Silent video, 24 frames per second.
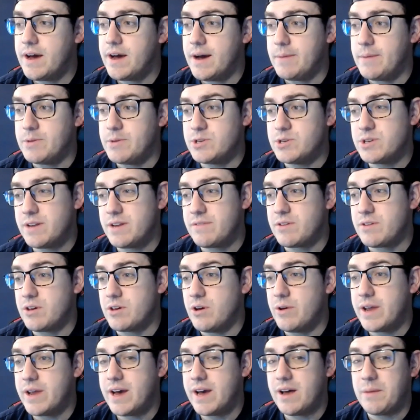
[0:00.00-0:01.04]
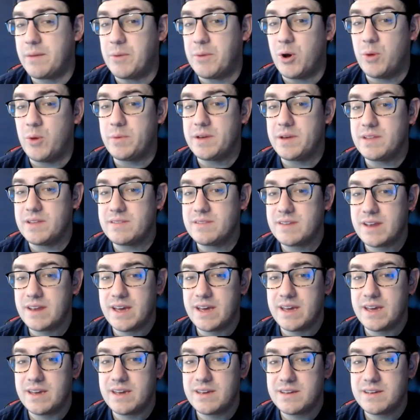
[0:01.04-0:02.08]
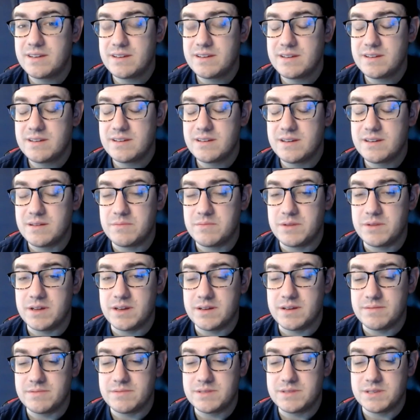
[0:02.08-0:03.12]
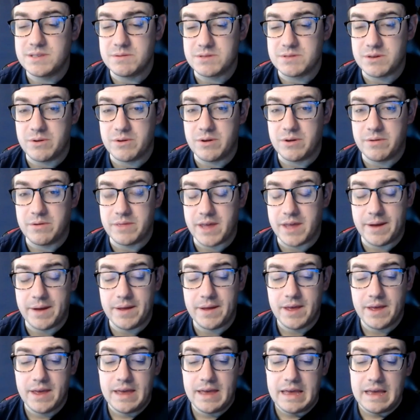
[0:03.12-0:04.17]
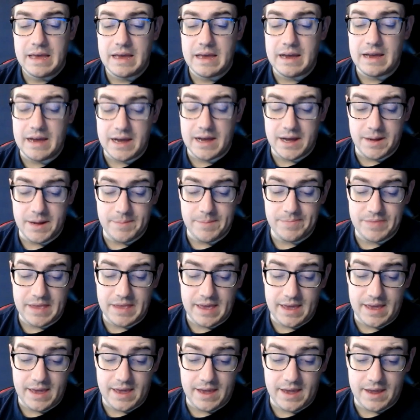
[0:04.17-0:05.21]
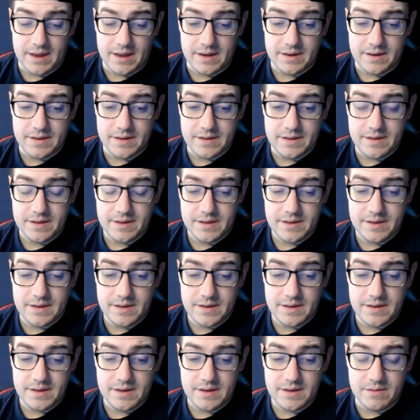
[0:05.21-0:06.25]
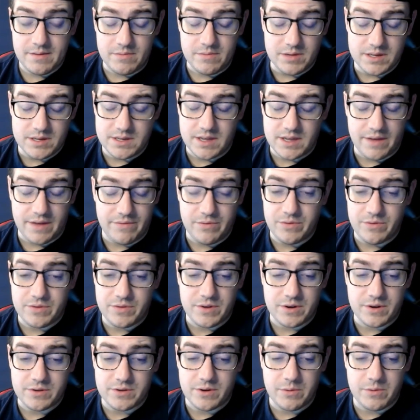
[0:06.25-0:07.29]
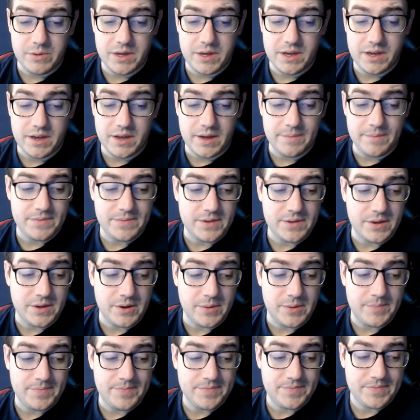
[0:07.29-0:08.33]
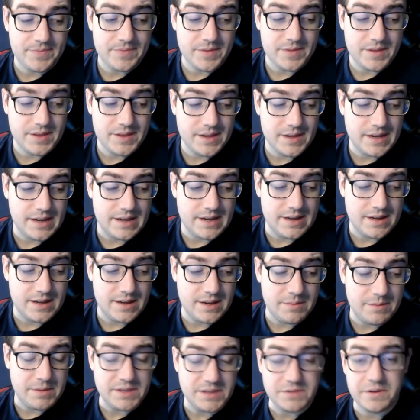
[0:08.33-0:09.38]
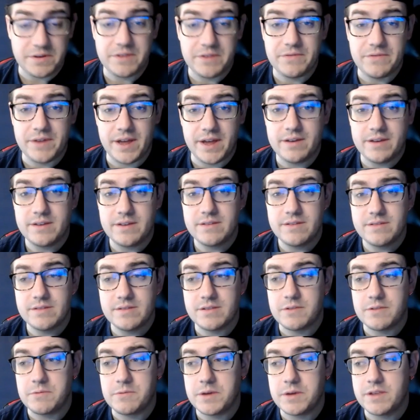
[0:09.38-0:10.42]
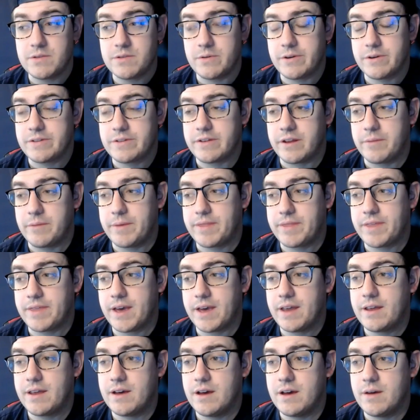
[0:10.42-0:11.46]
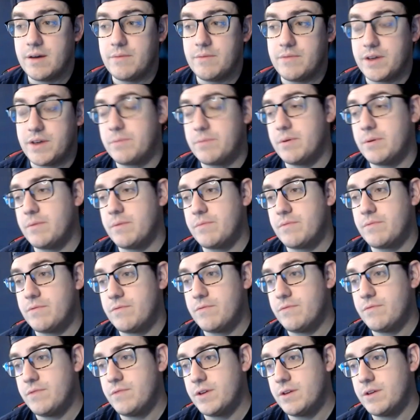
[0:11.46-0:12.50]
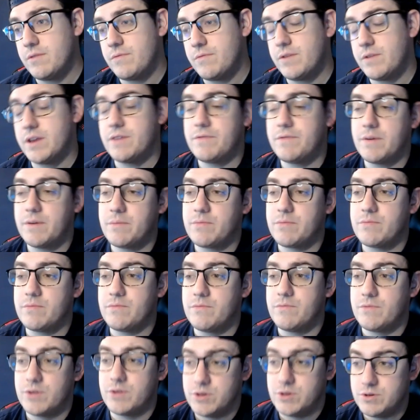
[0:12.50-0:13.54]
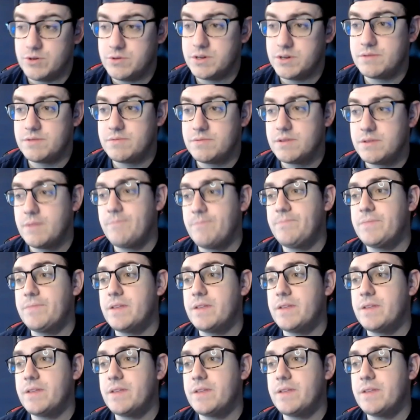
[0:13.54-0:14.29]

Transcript: Um, we should have the goat out. I'm hoping today. I'm gonna see what's going on with that. Um, and we just have the start to our week again. So uh, amazing race finale is this week, so we're excited about that. Um, Vanderpump Vanderpump reunion